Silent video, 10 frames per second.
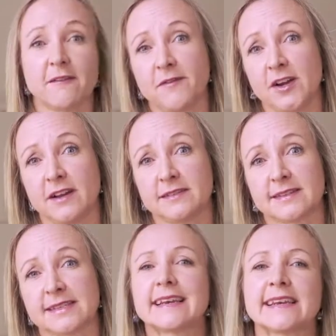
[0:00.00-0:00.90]

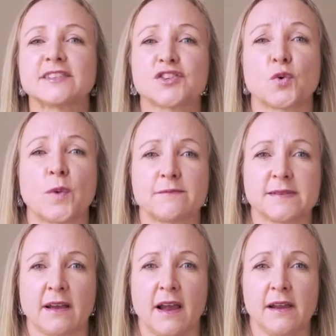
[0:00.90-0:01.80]
First, list your
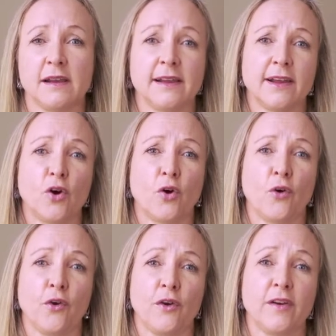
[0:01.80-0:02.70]
website
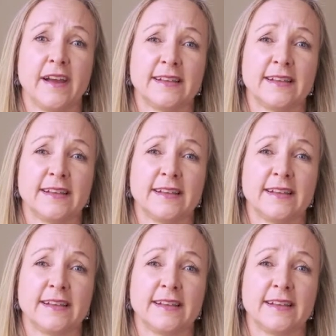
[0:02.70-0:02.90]
on